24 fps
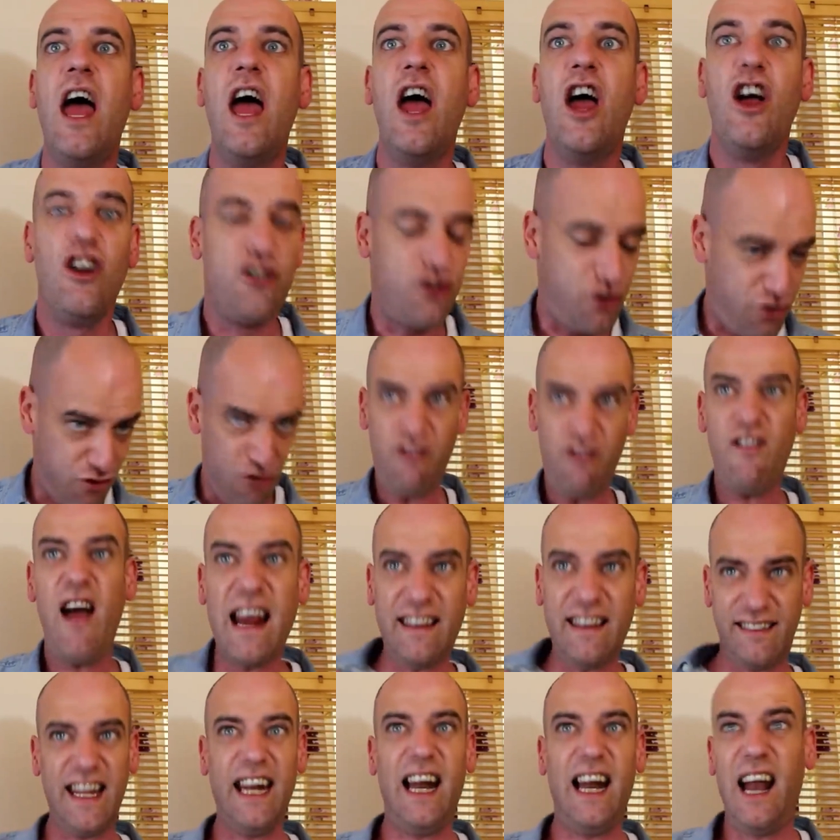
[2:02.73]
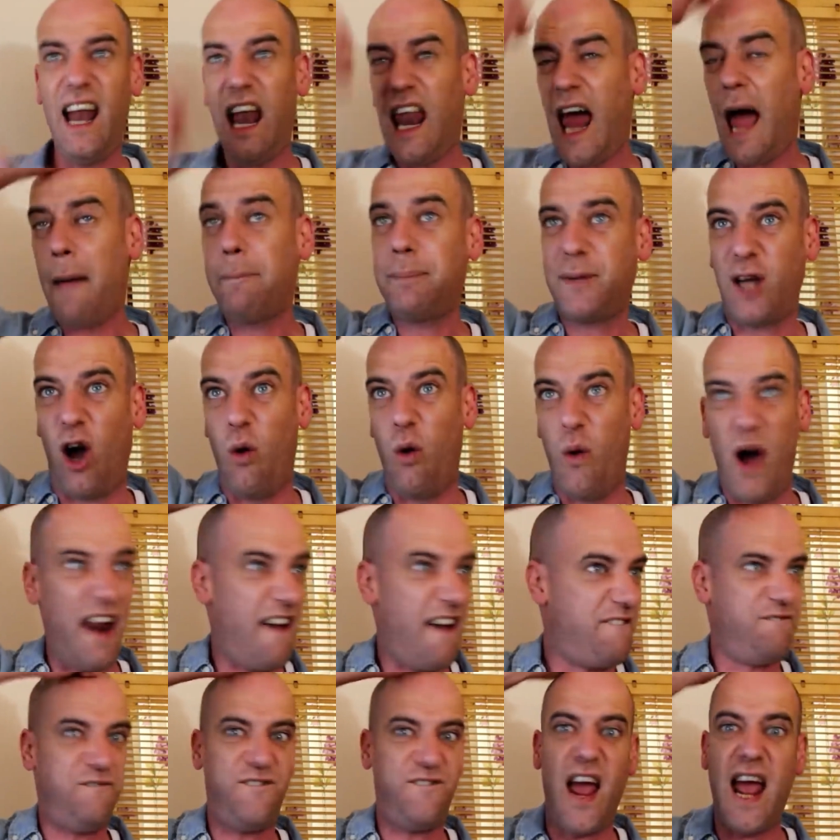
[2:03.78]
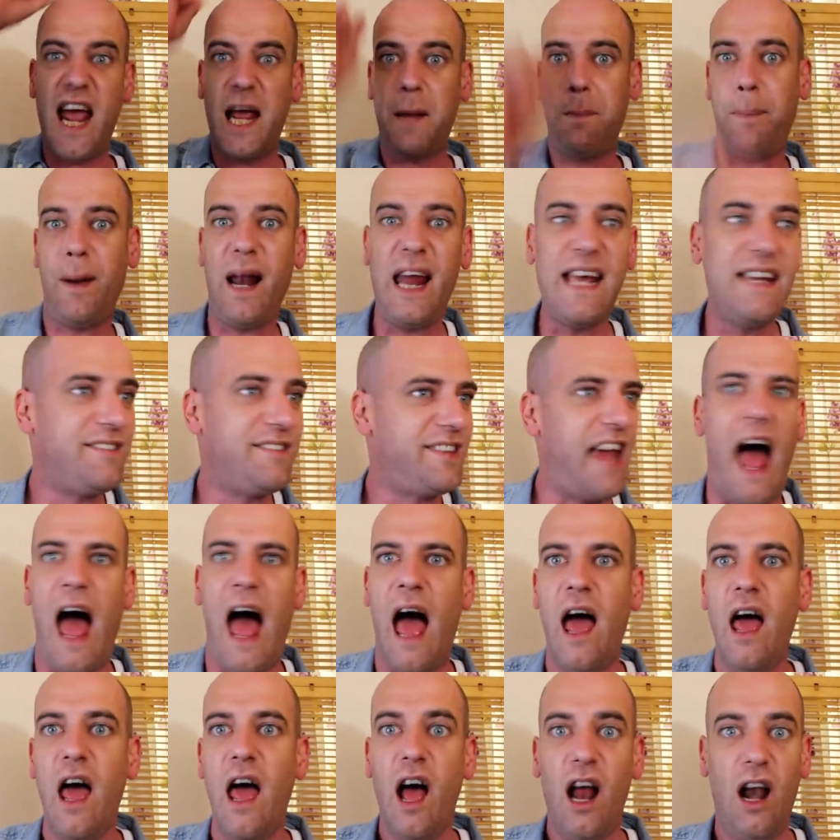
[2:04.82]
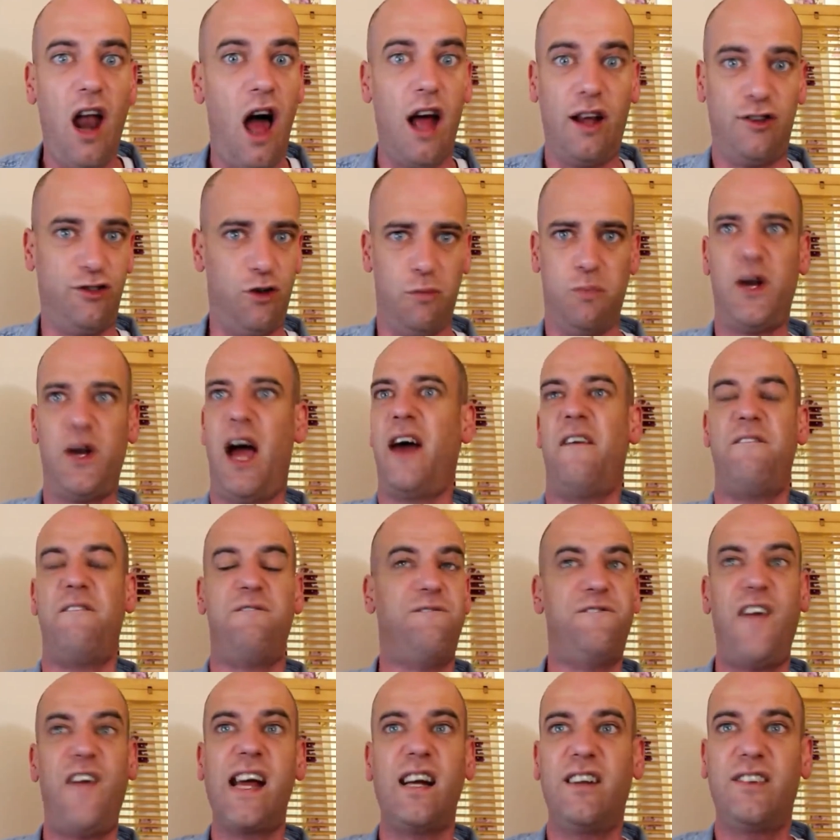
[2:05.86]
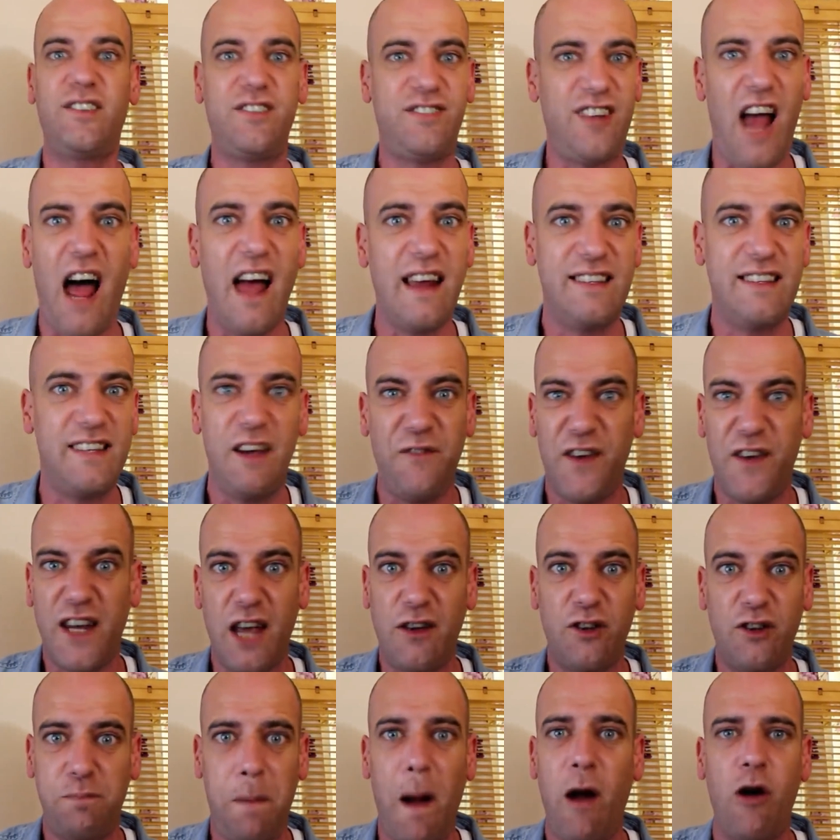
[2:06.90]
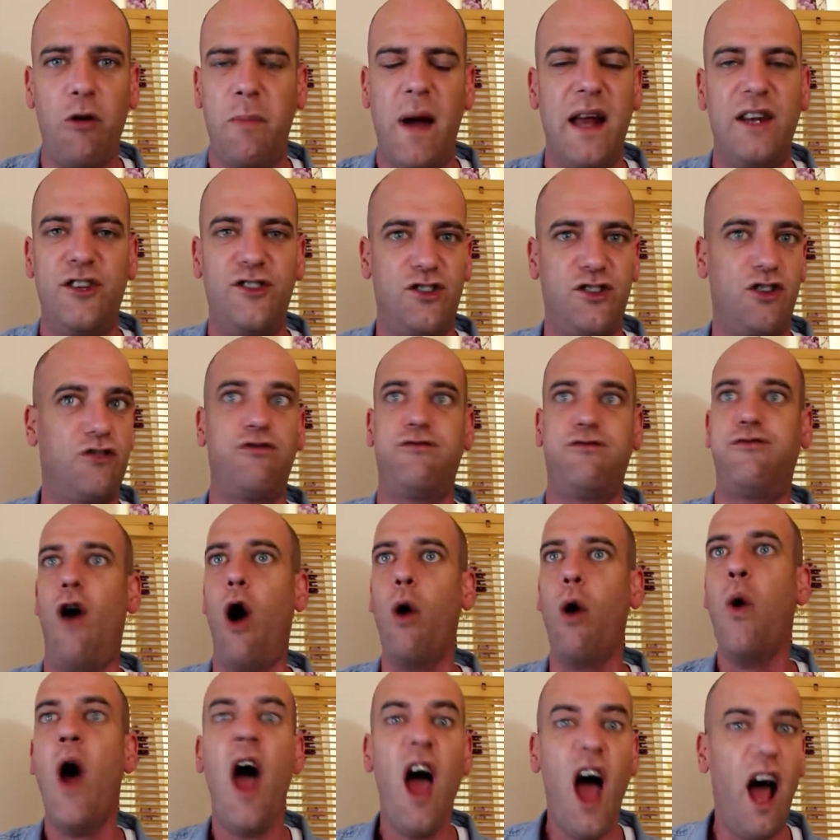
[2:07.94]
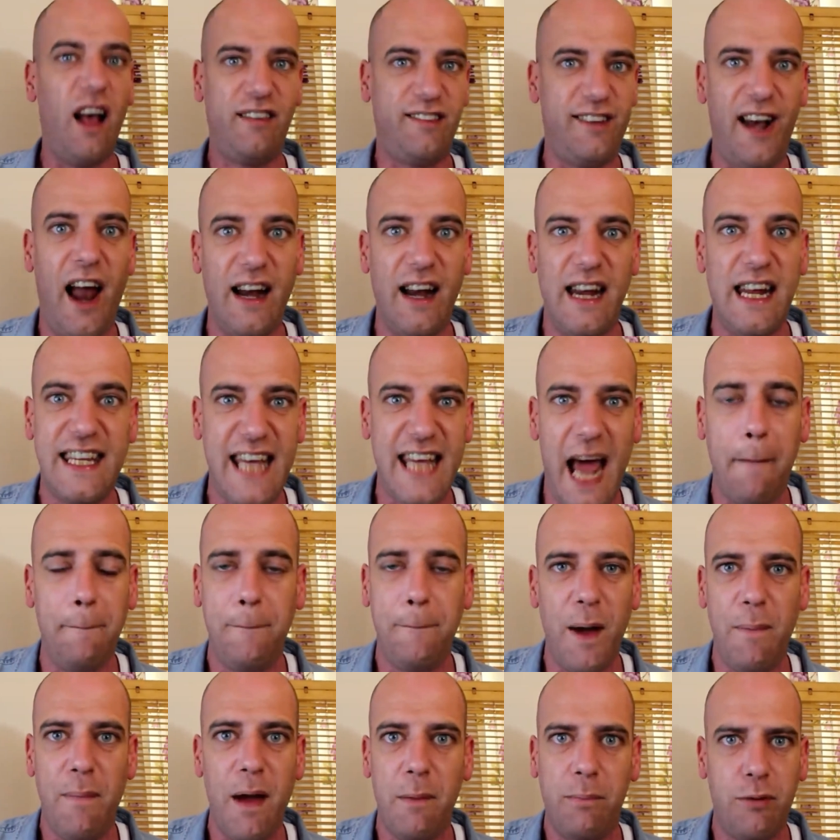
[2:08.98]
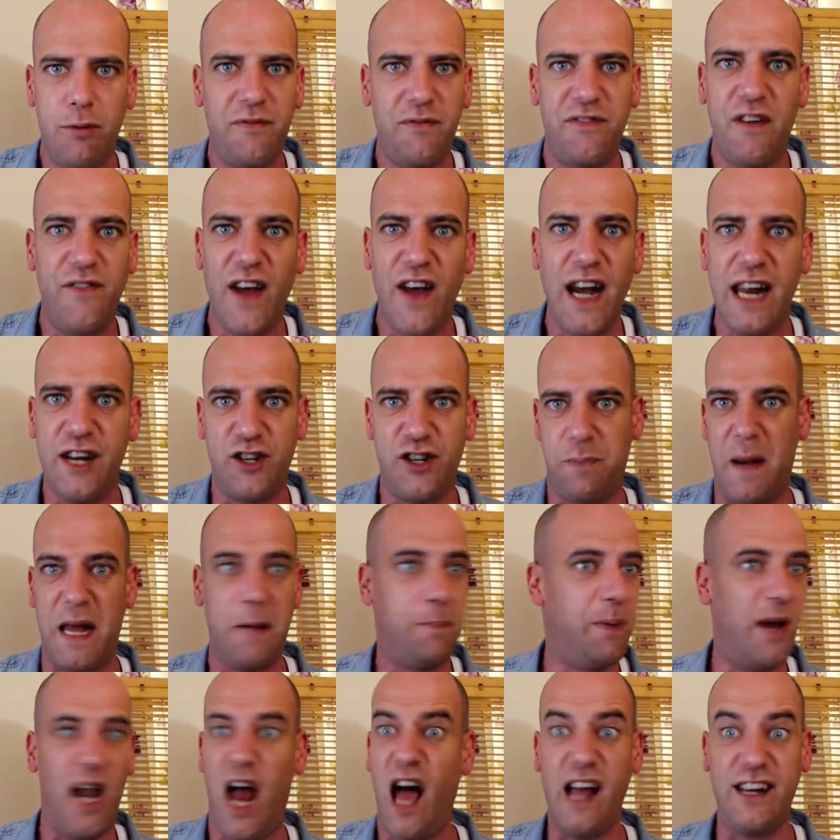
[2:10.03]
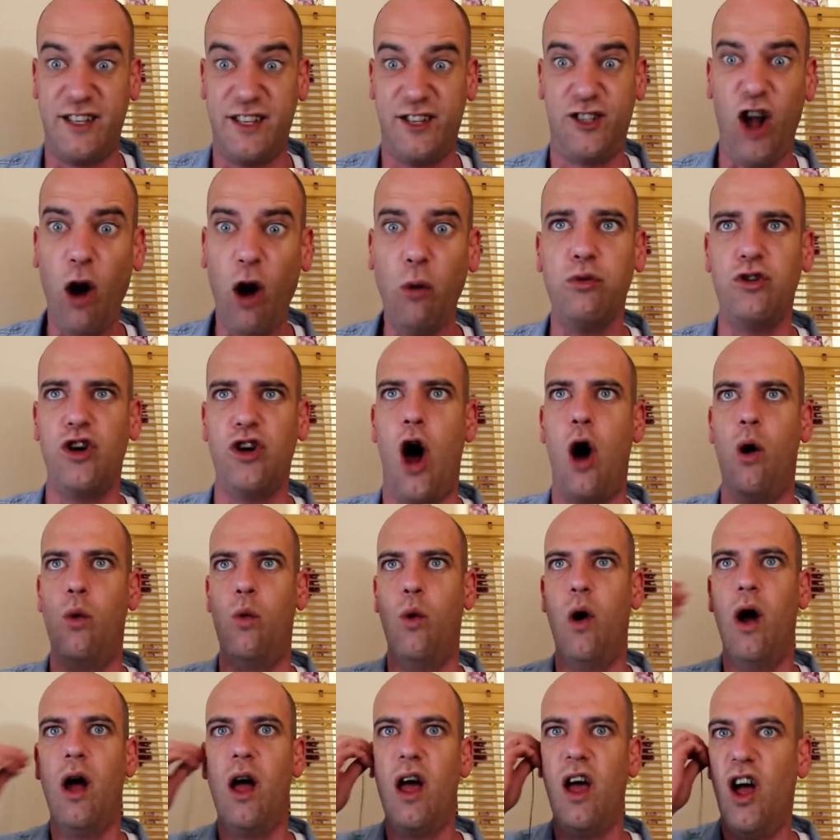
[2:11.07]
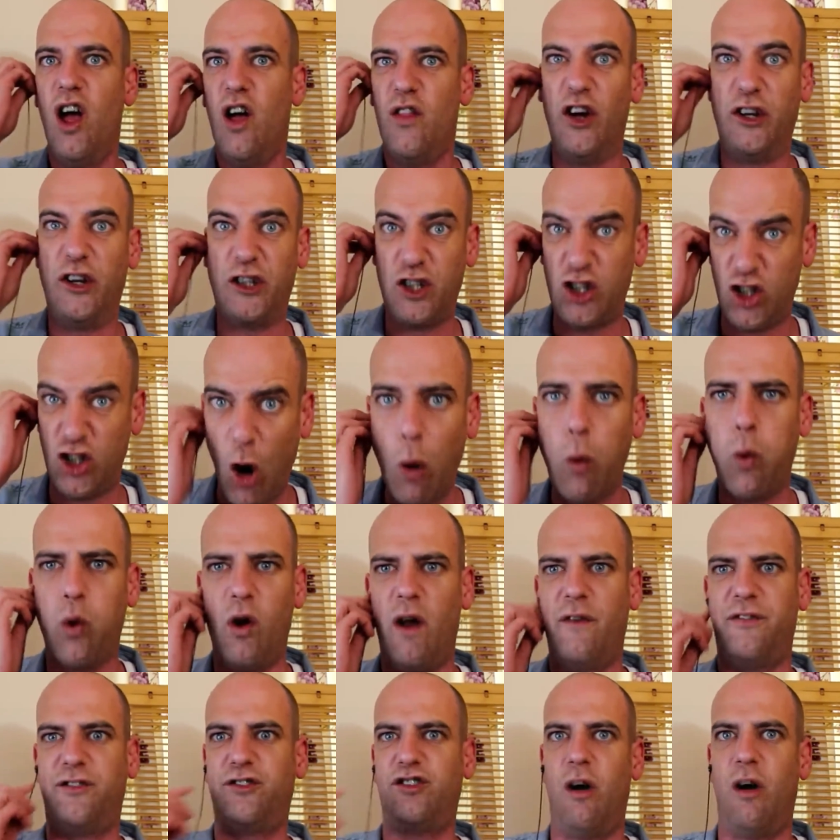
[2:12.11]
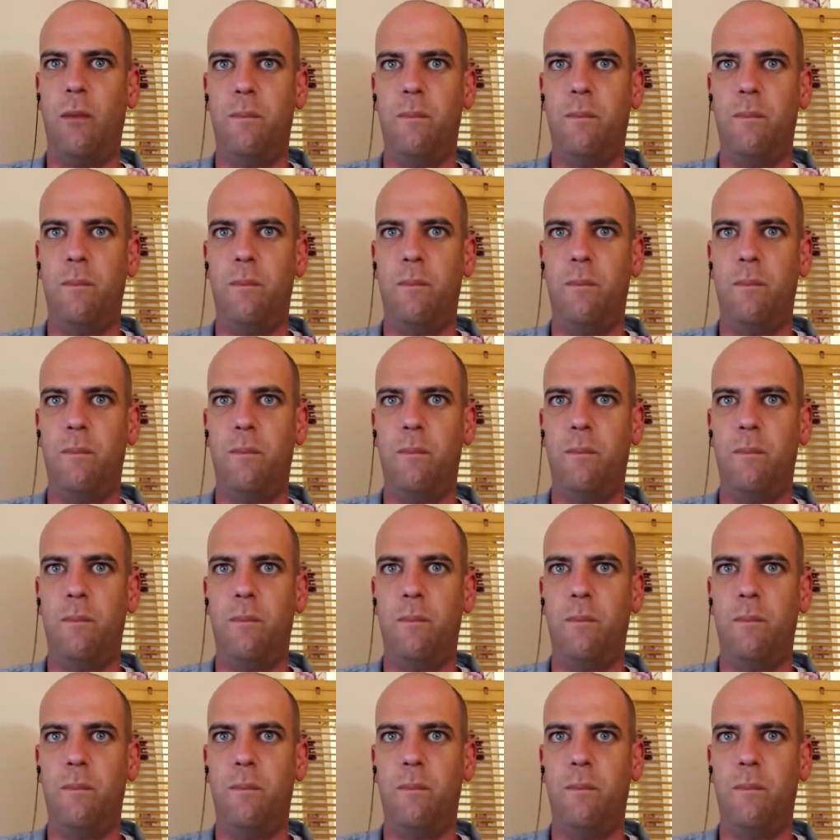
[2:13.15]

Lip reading: dressed in a lab coat and a fake police hat, like some kind of failed scientific experiment to grow a slightly camper member of the village people, I don't know. The ghoul of some